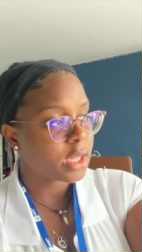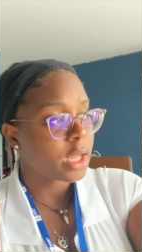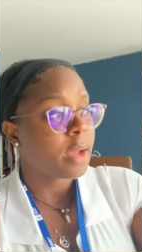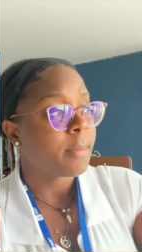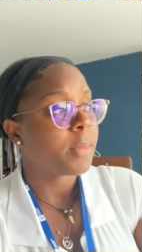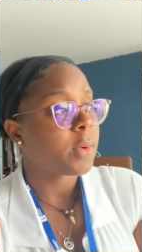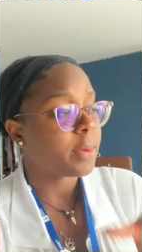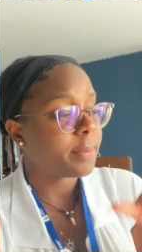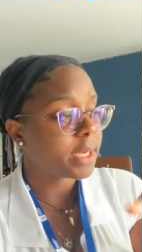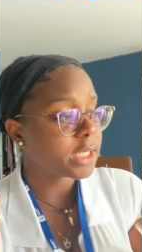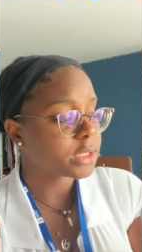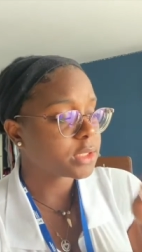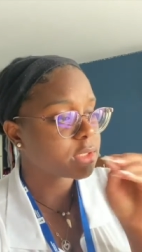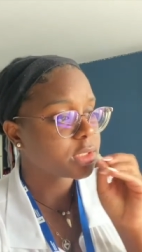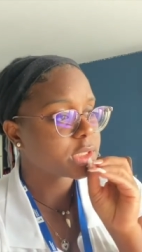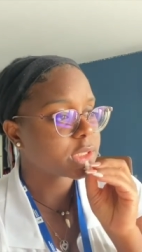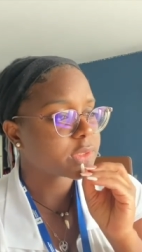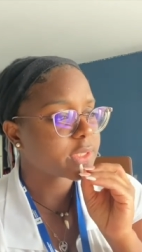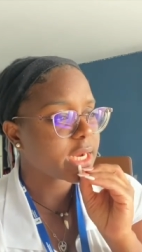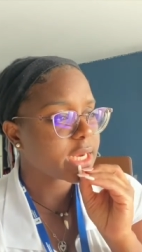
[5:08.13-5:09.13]
What I'm actually
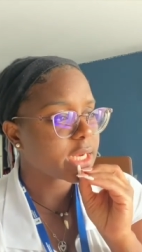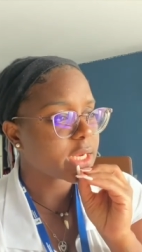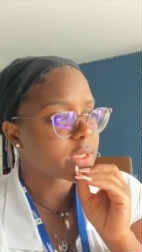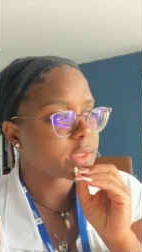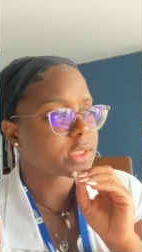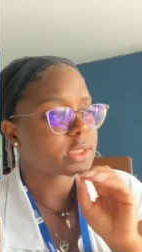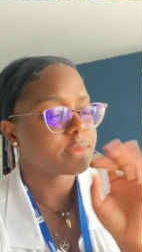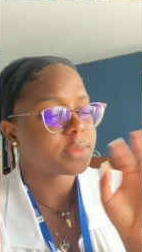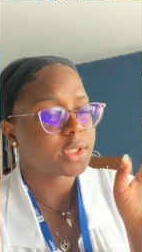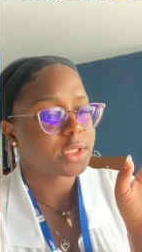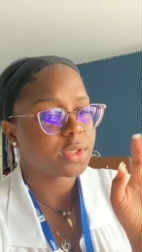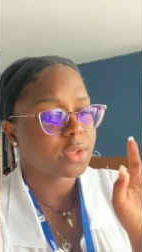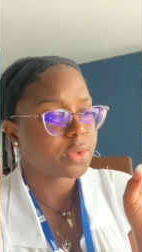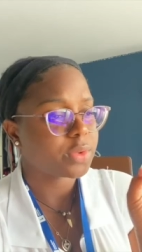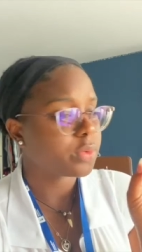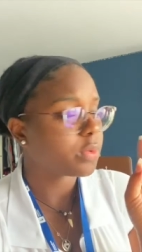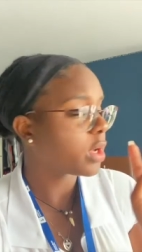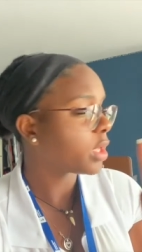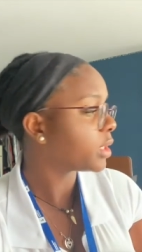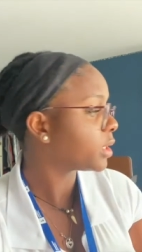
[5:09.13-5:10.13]
going to do right now is I'm going to go
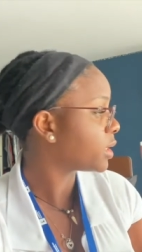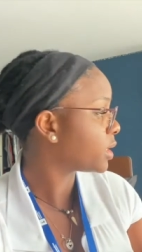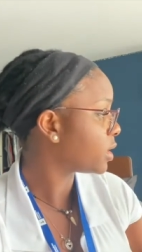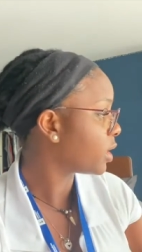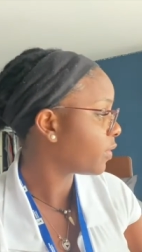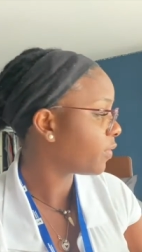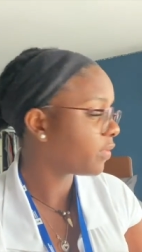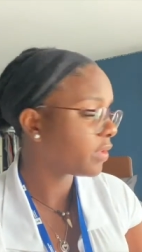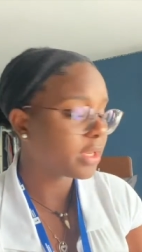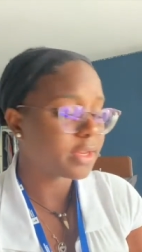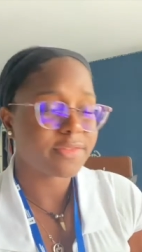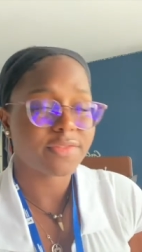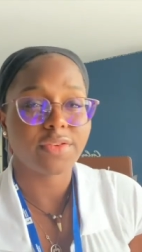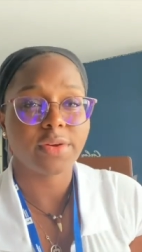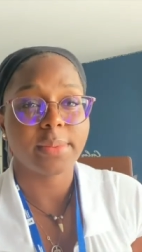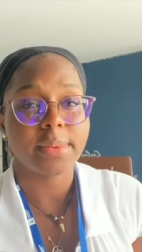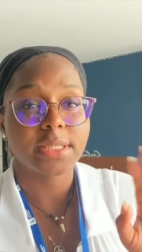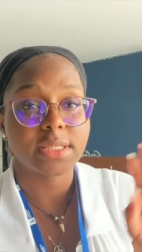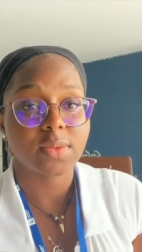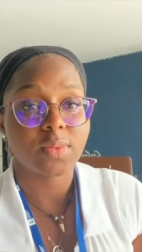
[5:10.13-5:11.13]
through all the stuff and, like,
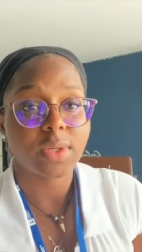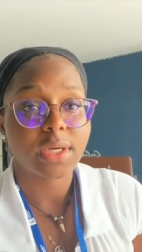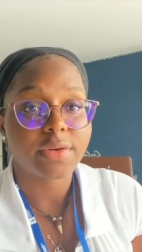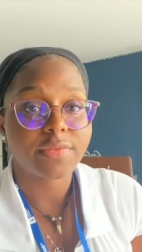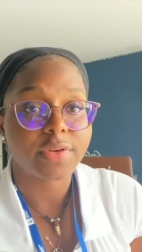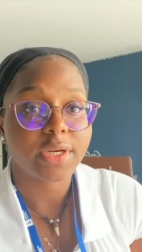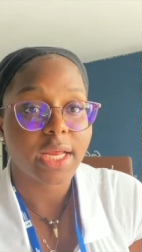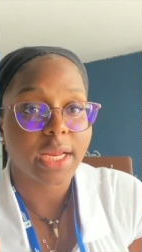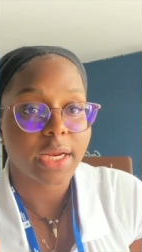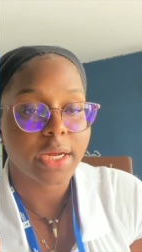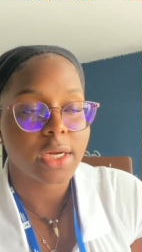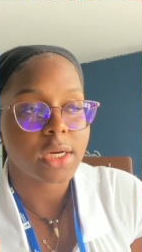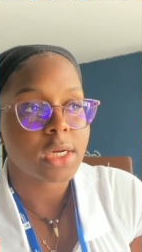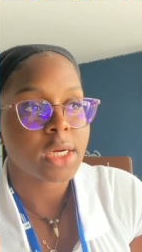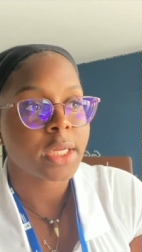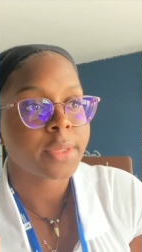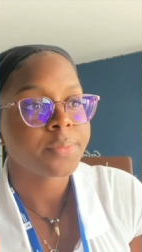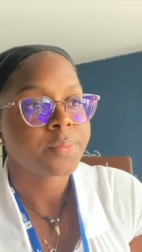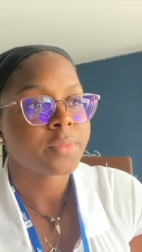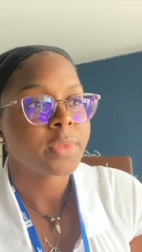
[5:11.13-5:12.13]
freebies and whatever that I
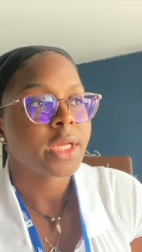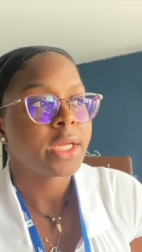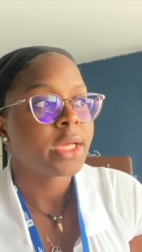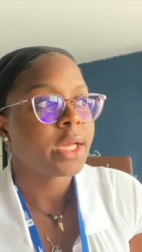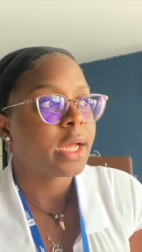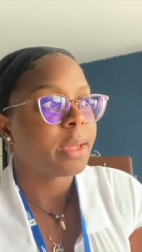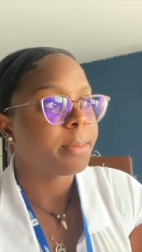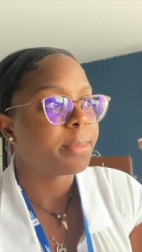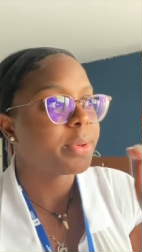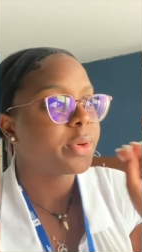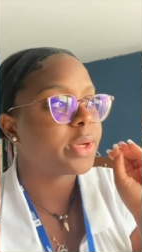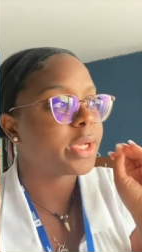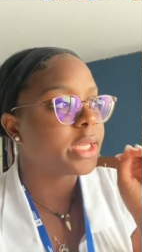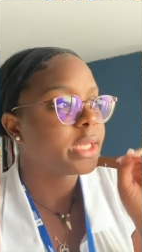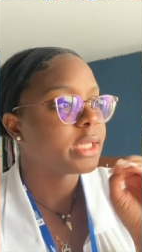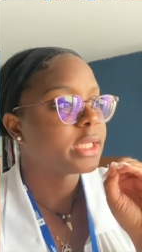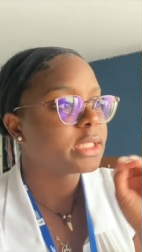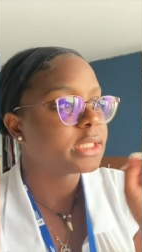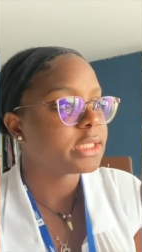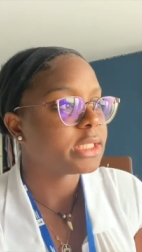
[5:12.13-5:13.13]
got and put in
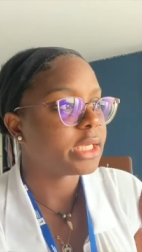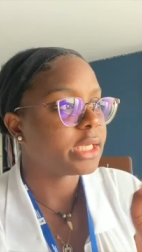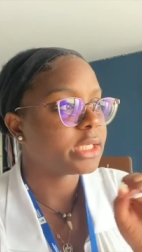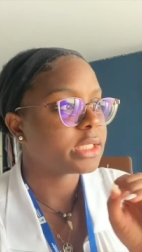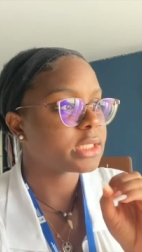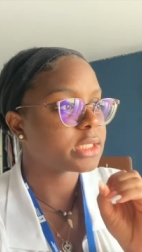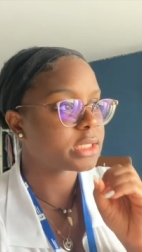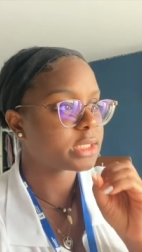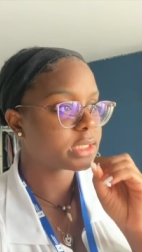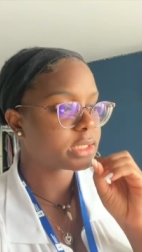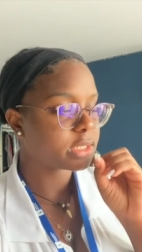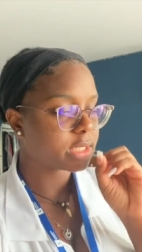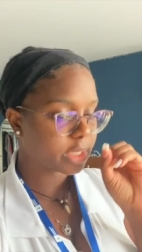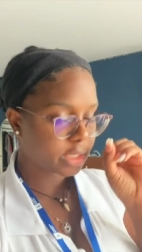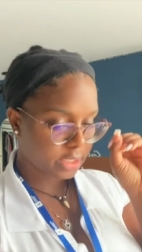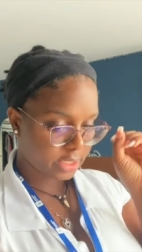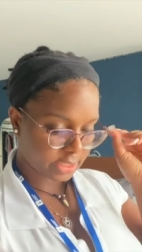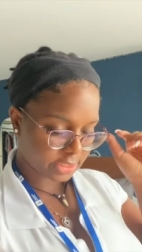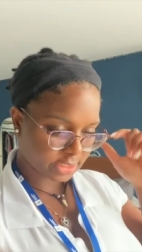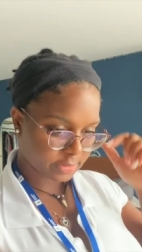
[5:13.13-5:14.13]
the dates
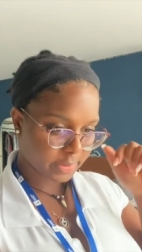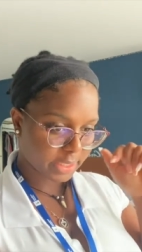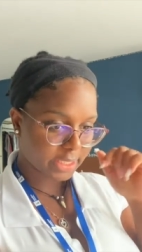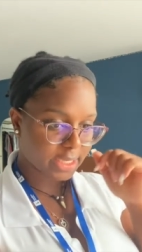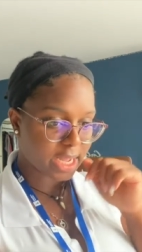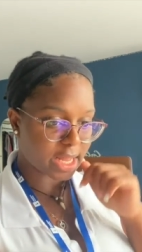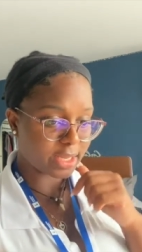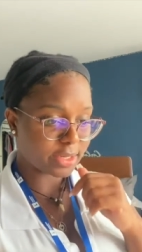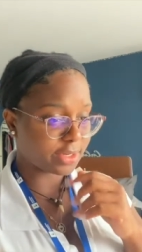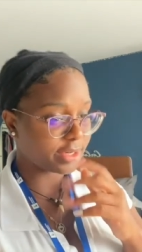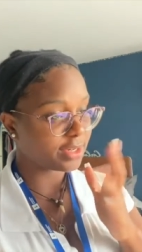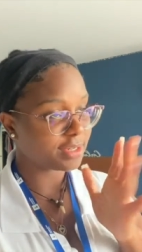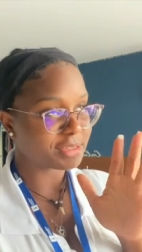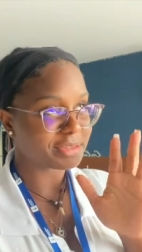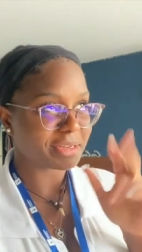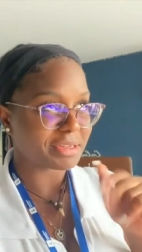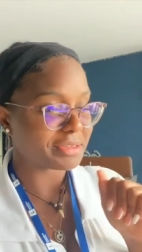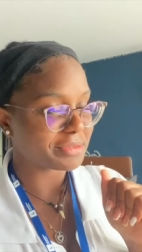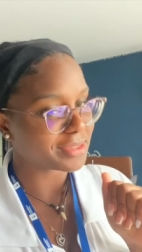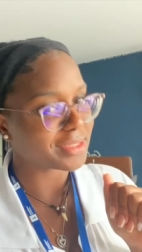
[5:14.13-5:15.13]
into my calendar because
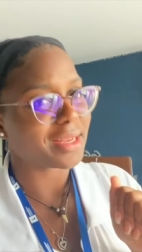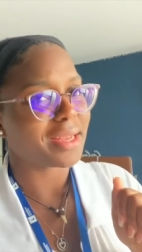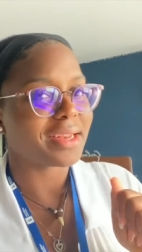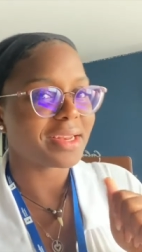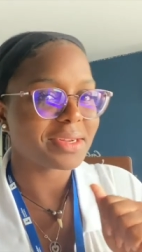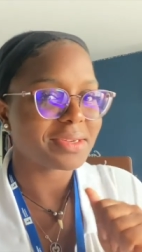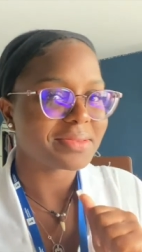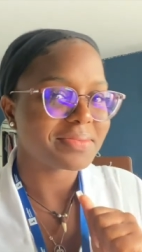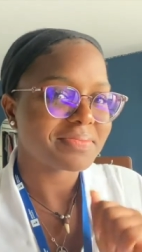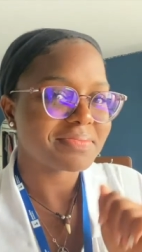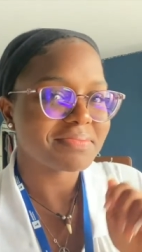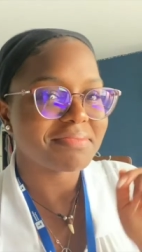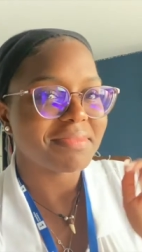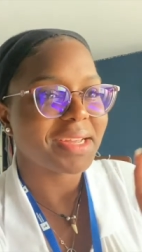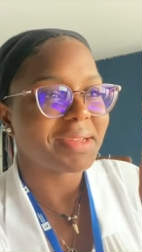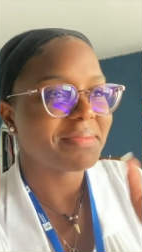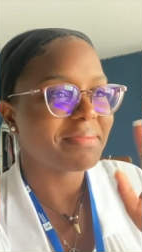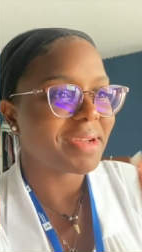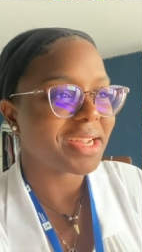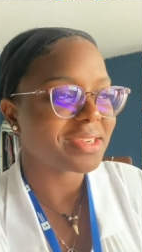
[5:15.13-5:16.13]
I use that now. My
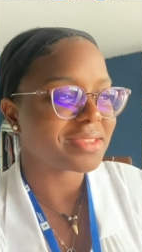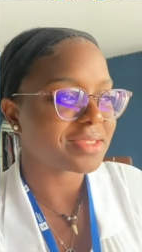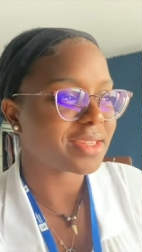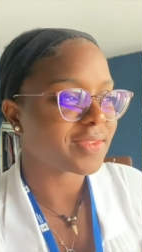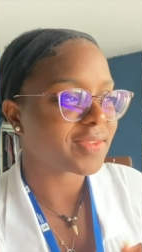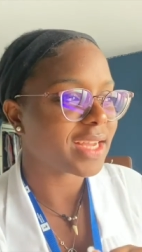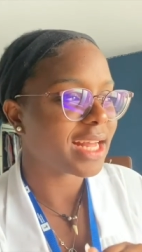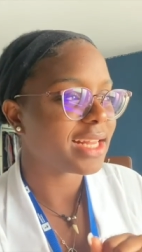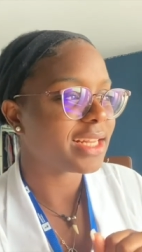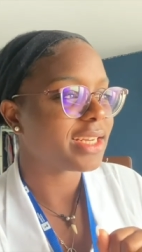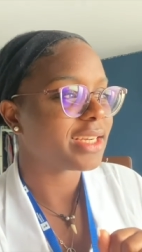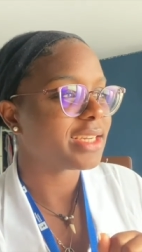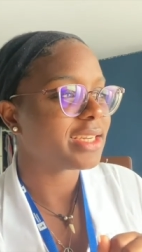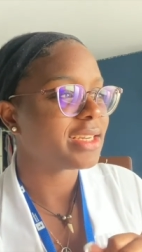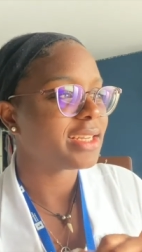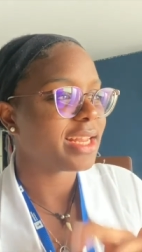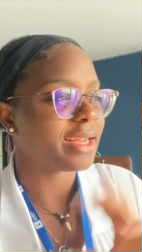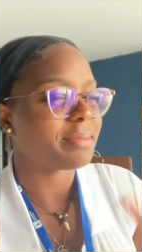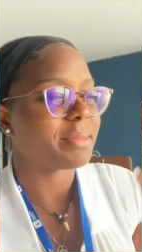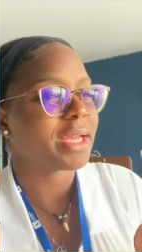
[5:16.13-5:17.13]
Microsoft calendar,
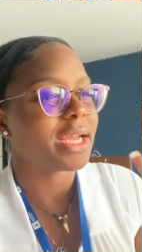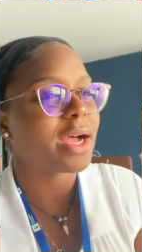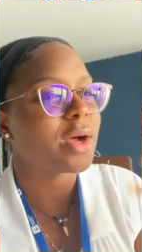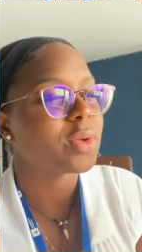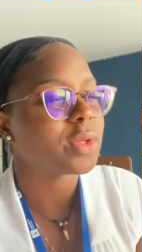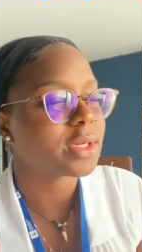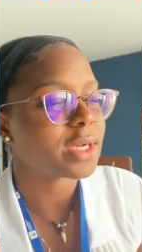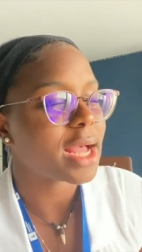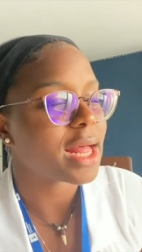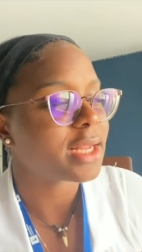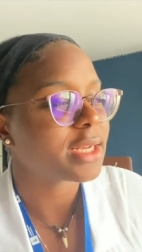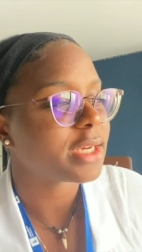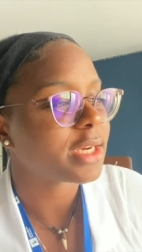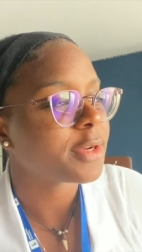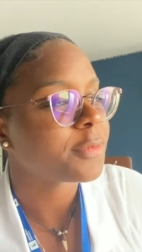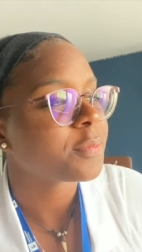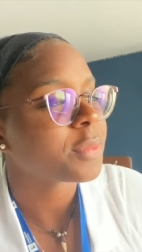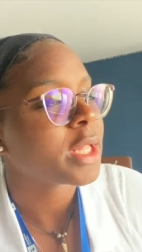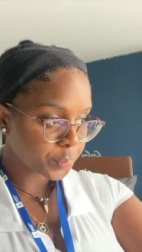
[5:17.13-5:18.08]
like my Outlook calendar.